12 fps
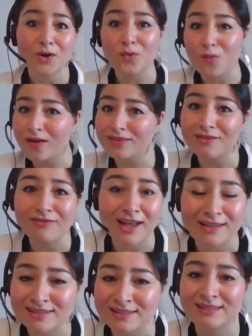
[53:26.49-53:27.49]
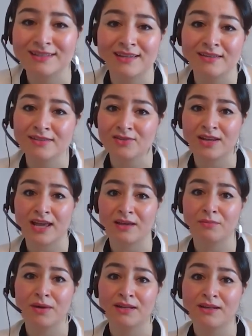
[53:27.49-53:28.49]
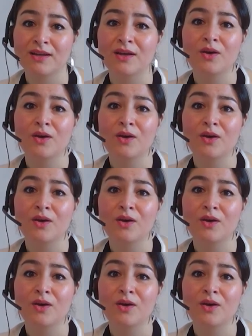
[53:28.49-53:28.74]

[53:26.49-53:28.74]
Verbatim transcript: who want their vaccine yesterday but